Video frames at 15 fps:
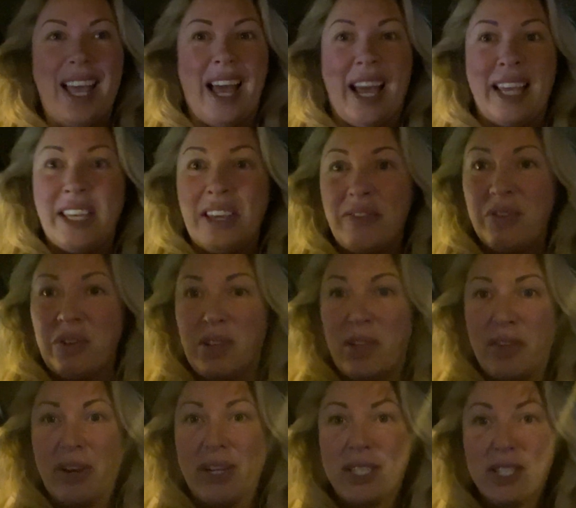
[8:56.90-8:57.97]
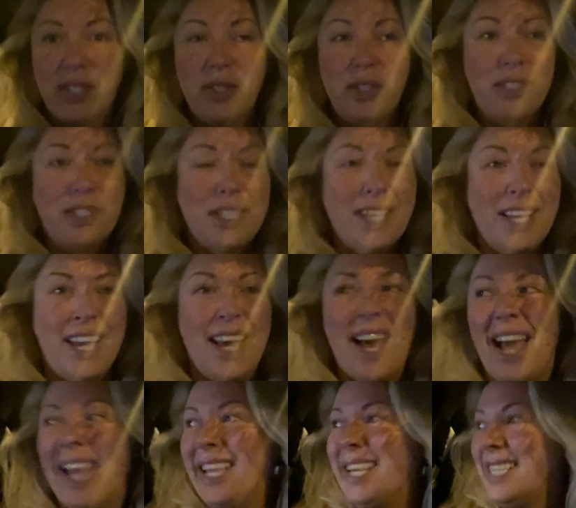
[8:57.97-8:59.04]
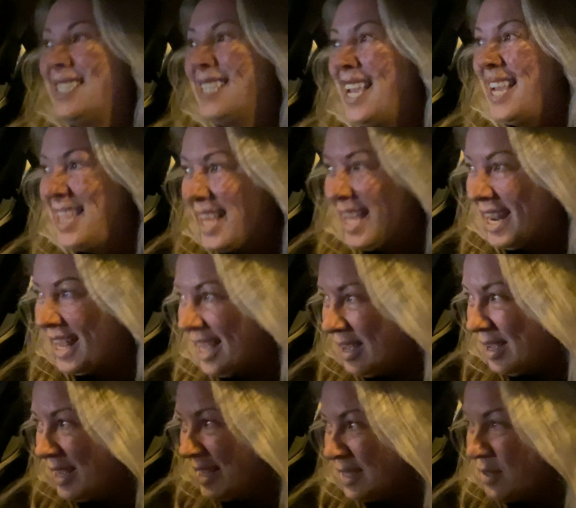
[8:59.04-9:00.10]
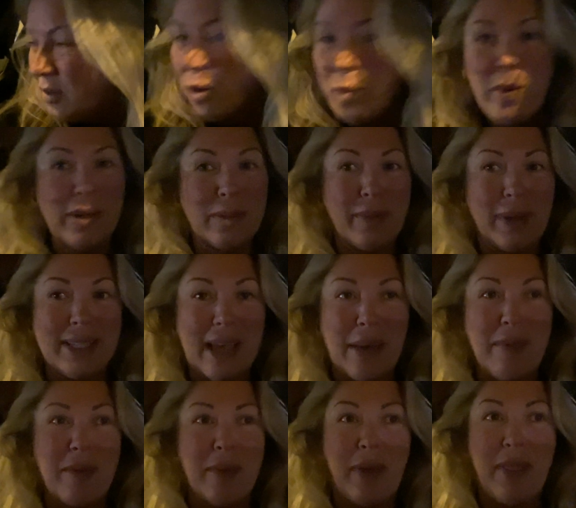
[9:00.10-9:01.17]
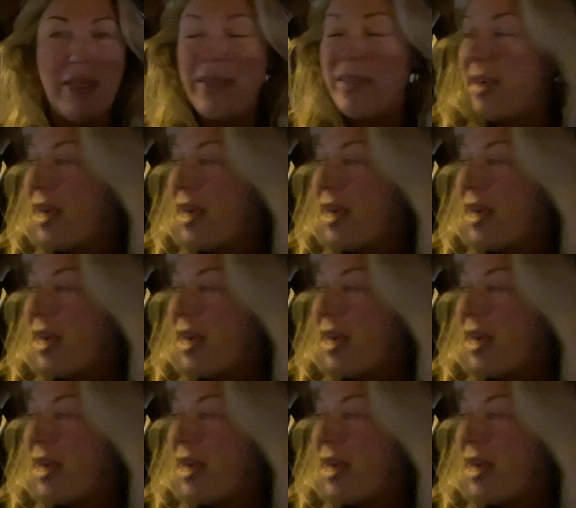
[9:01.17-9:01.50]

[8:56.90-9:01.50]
I can give you another excuse. I can say that uh, it's almost my time of the month.